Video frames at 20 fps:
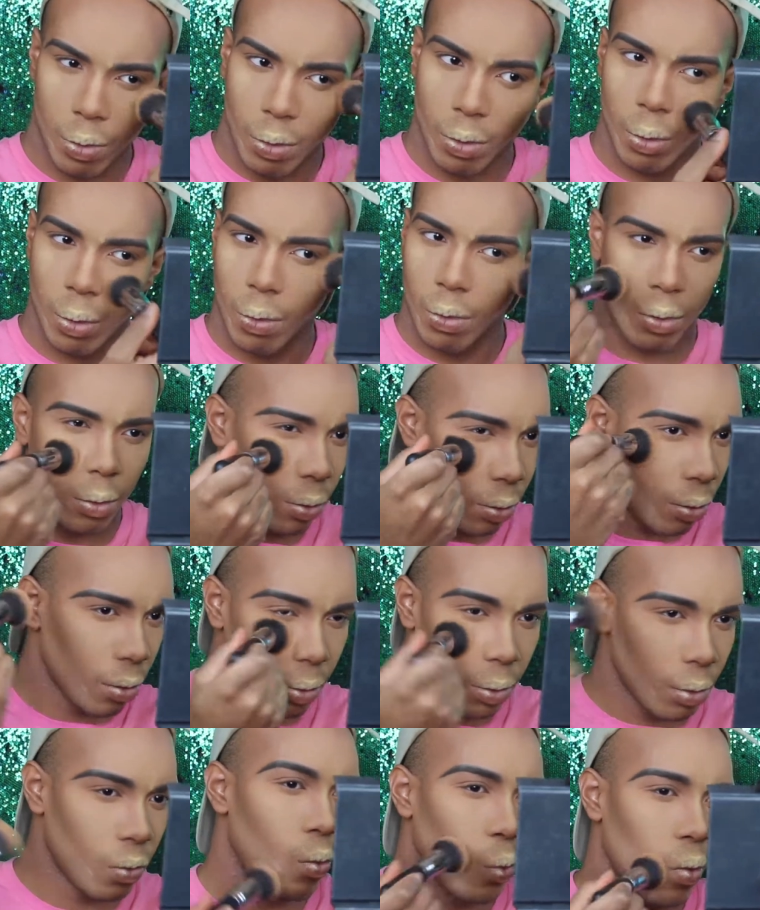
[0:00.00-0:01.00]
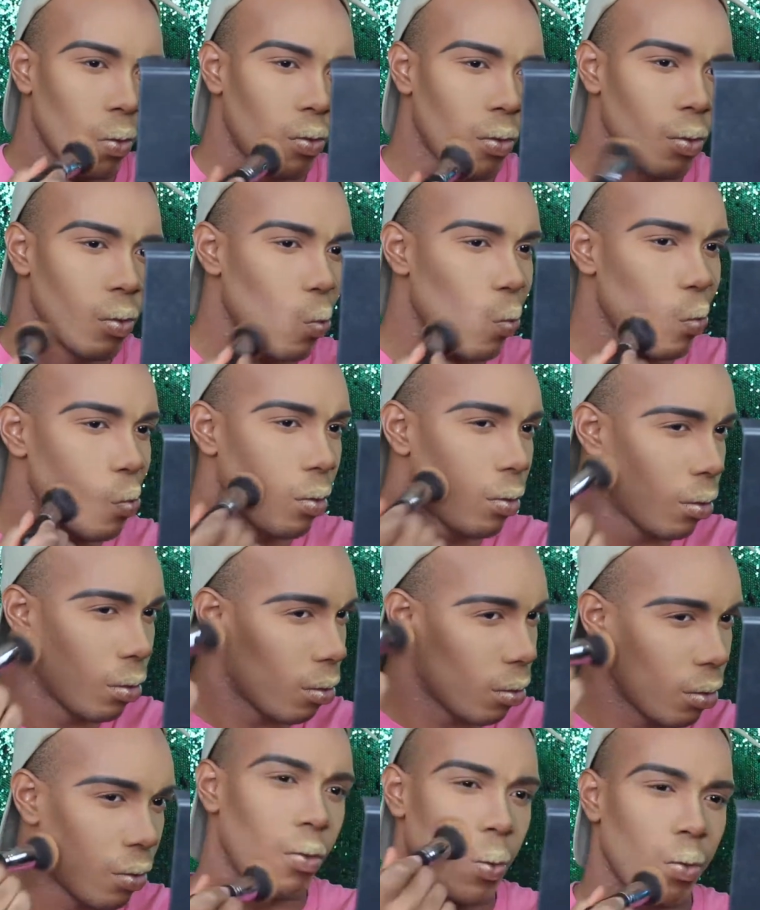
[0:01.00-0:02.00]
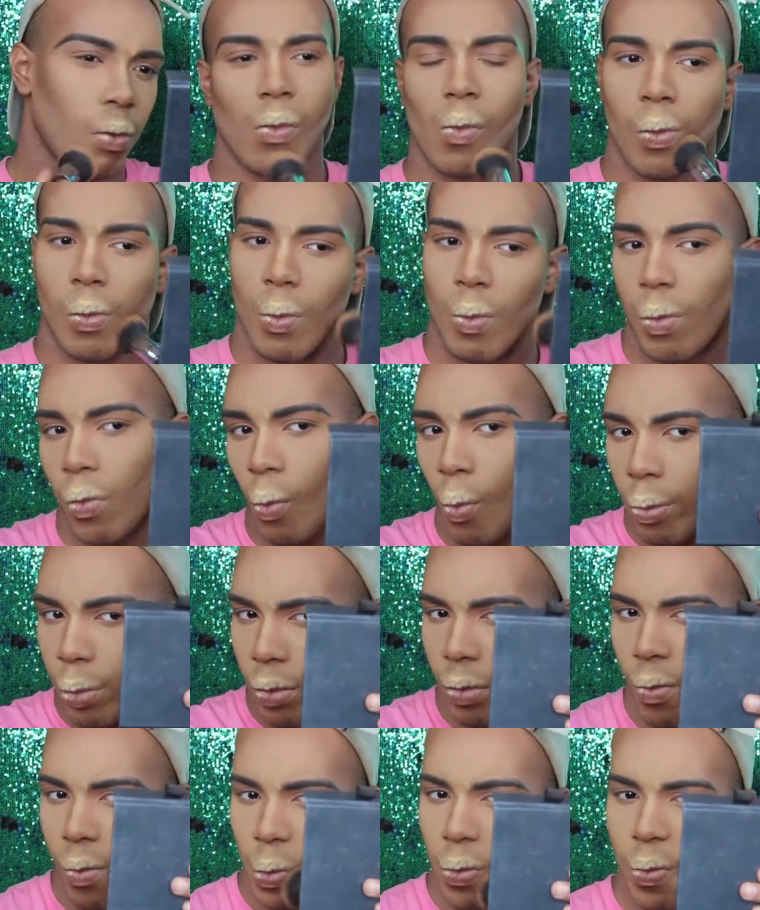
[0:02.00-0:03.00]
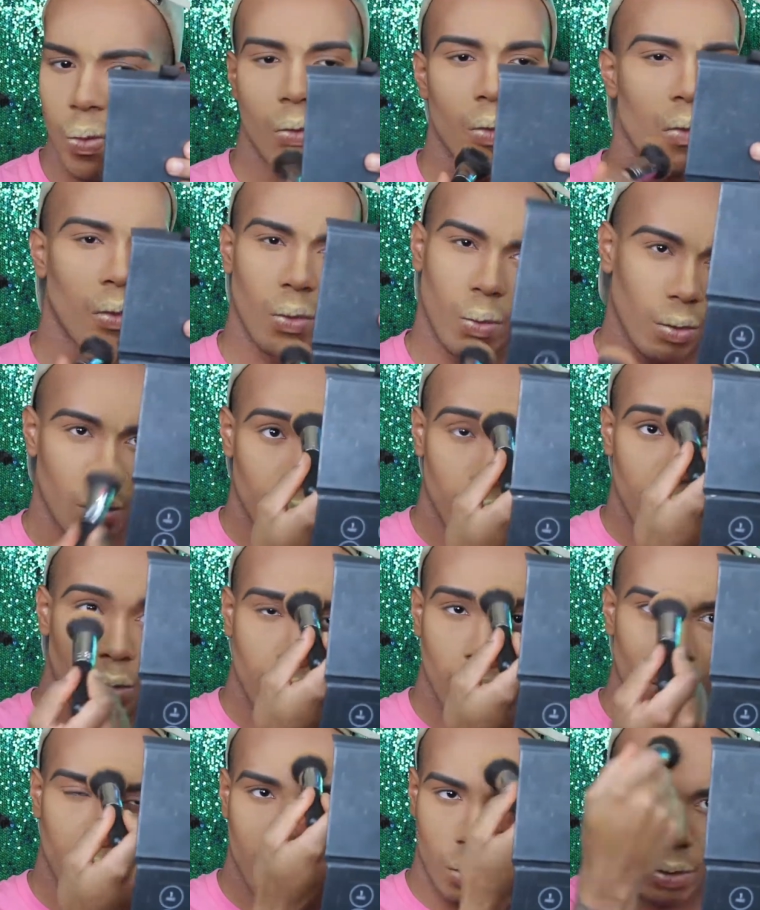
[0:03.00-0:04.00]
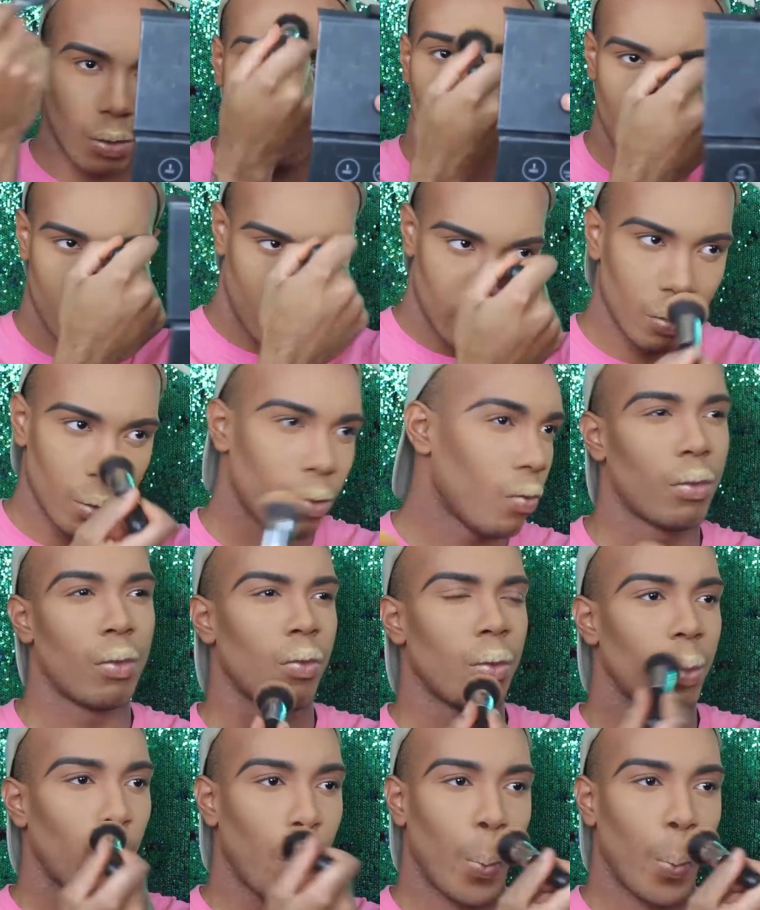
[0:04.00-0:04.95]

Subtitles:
SACHA Buttercup powder where we cut the cheekbones, just because we want that